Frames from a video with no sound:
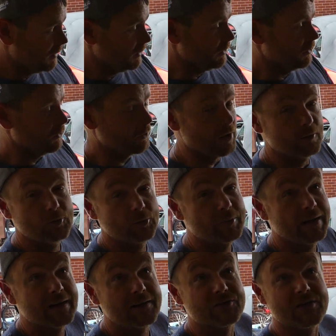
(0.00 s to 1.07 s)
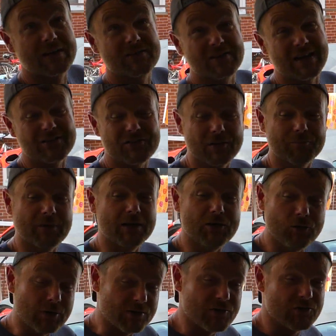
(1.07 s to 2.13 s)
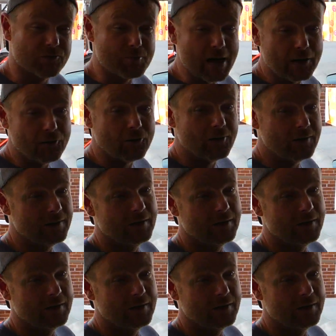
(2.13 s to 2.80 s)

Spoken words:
You know, carbon monoxide is not something you can smell